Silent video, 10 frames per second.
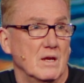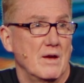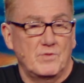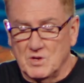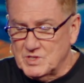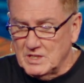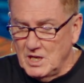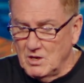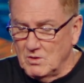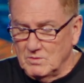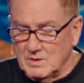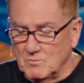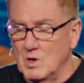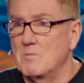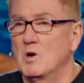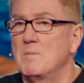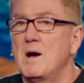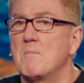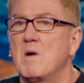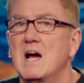If there's, what
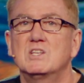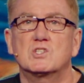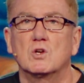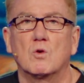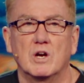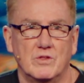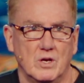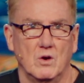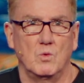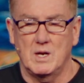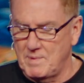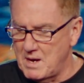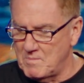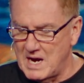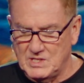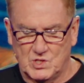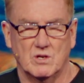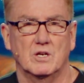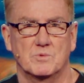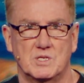about my story though? What about my
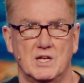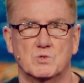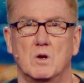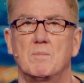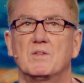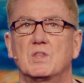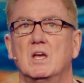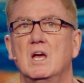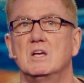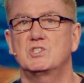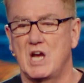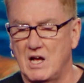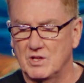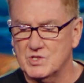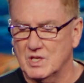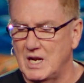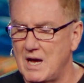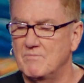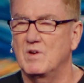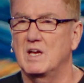circumstance? What about the challenge that
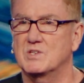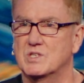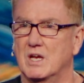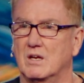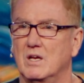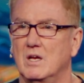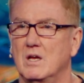I'm facing?